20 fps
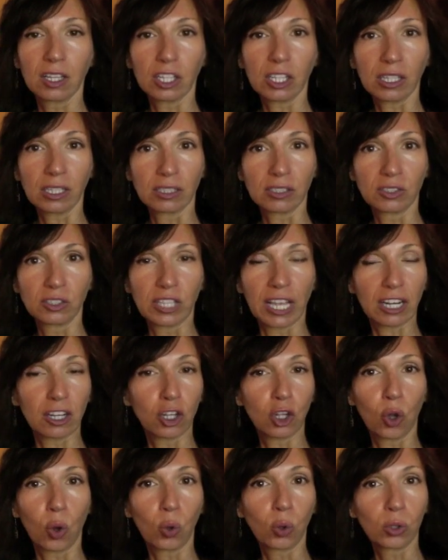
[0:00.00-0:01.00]
is
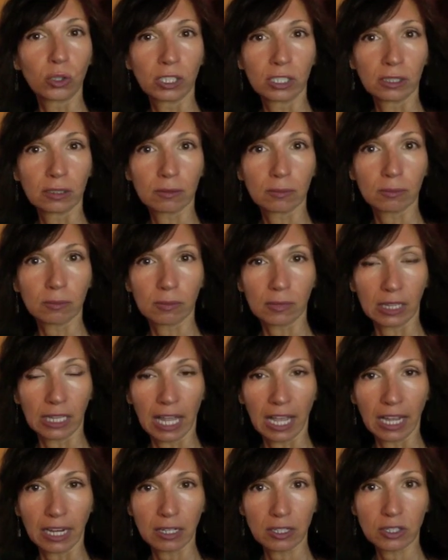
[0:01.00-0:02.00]
that golden
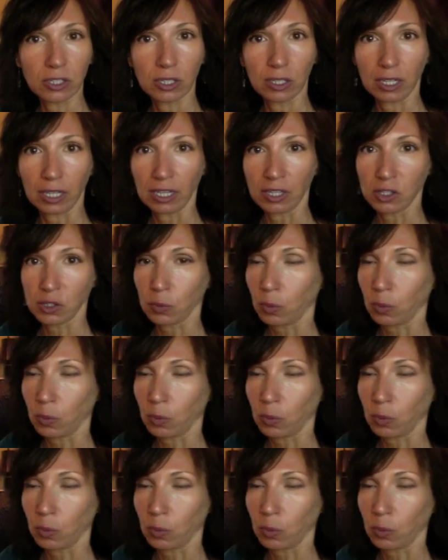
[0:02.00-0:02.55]
light. It's